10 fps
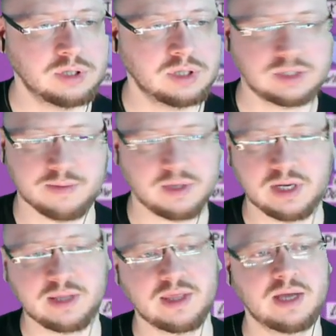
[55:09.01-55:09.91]
something
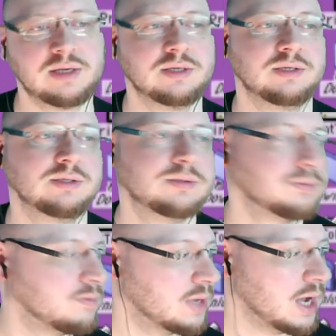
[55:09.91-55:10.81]
like that.
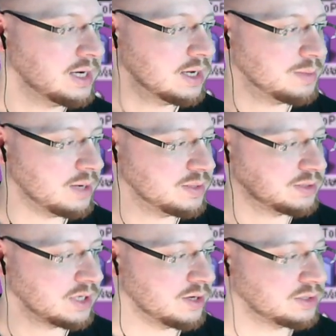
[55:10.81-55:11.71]
Hi
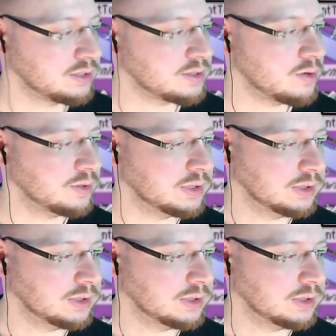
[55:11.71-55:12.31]
Numnummers, how's it going?